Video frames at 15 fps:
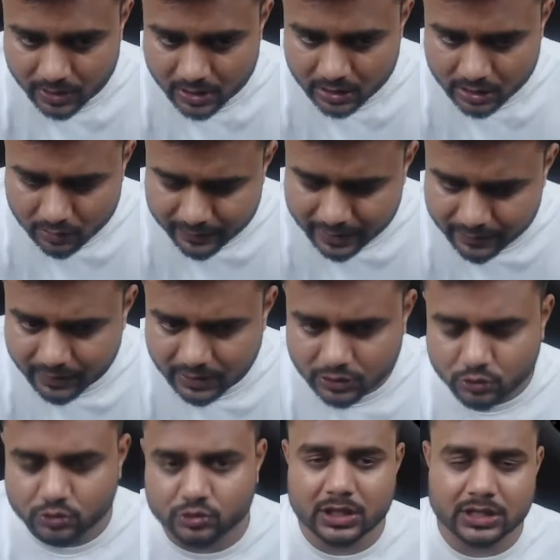Now whenever
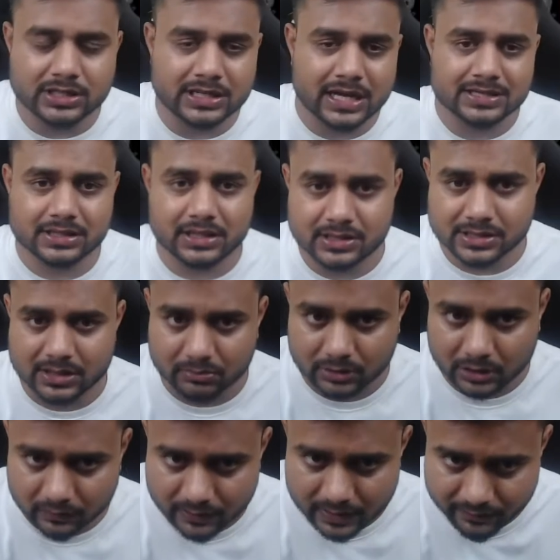user is asking something,
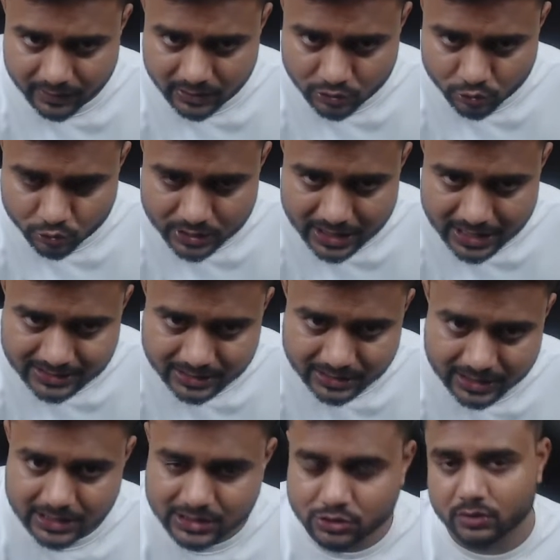whenever user asking
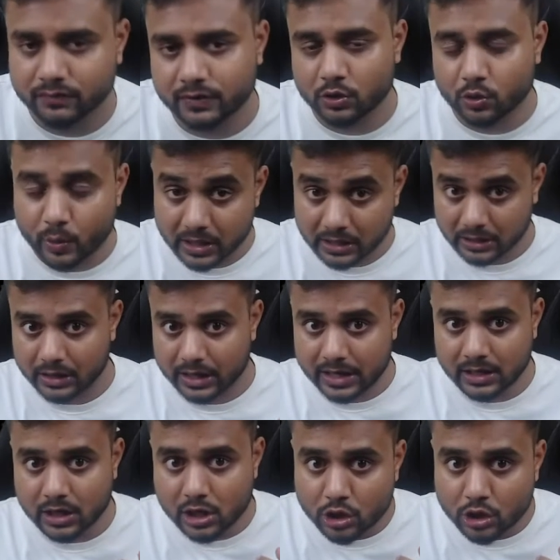any sort of a query, right?